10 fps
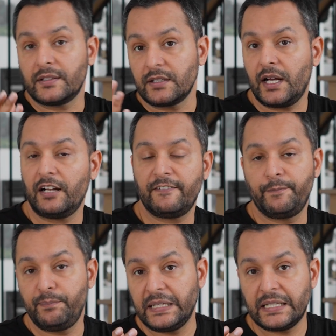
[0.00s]
doesn't kind of
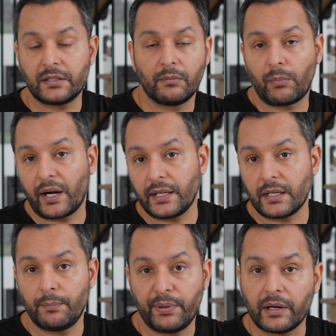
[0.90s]
meet the
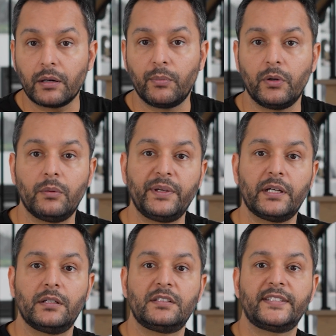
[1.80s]
market comparable
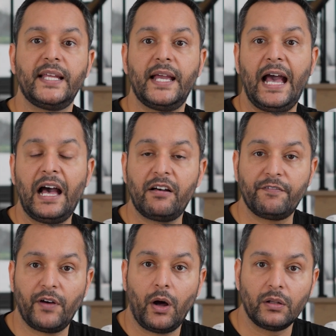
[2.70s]
because they
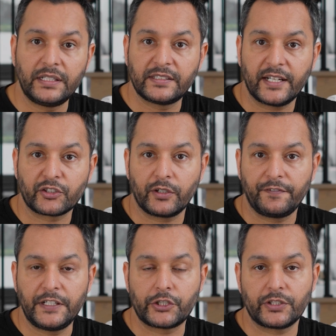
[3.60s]
have all these extra
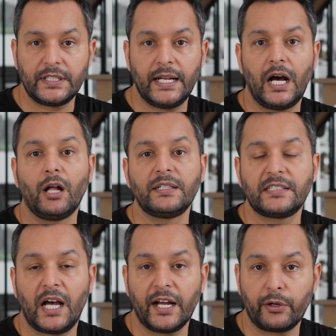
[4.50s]
features in it, all
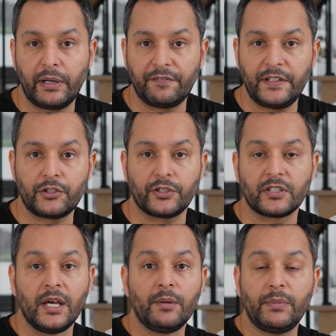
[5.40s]
these higher end
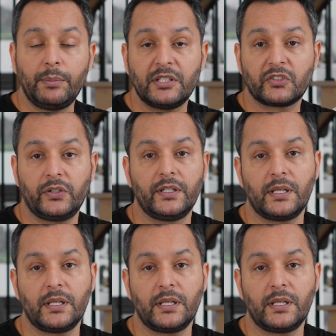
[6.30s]
features, maybe a certain